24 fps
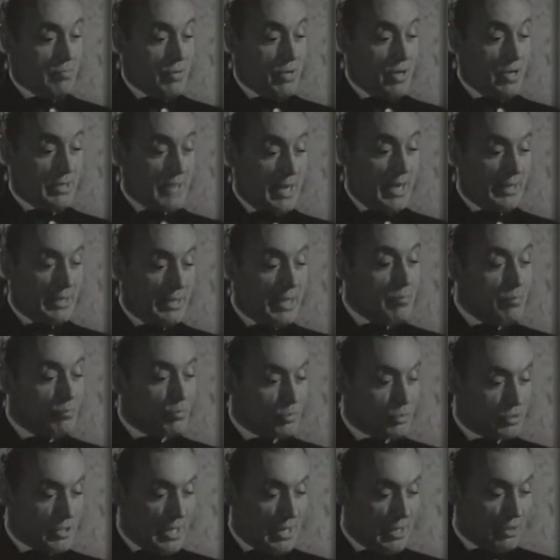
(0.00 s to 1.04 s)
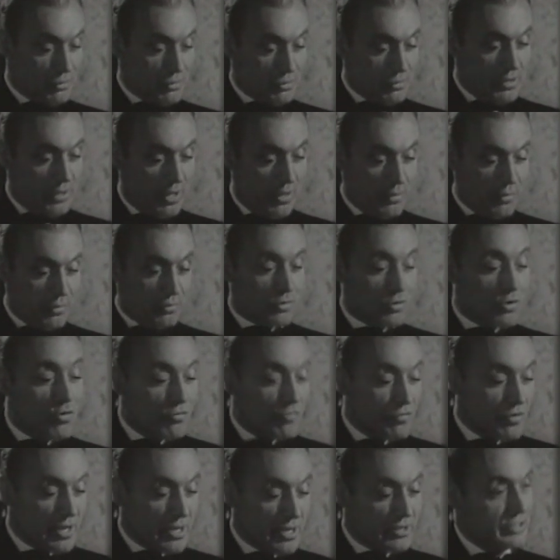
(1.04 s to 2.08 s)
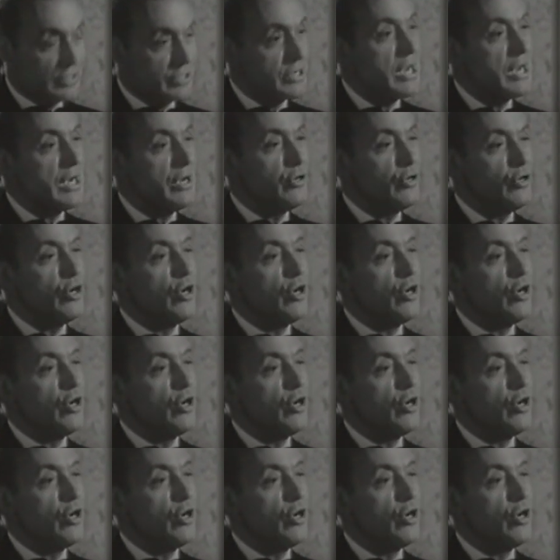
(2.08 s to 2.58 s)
But I came to tell you that the trophy is really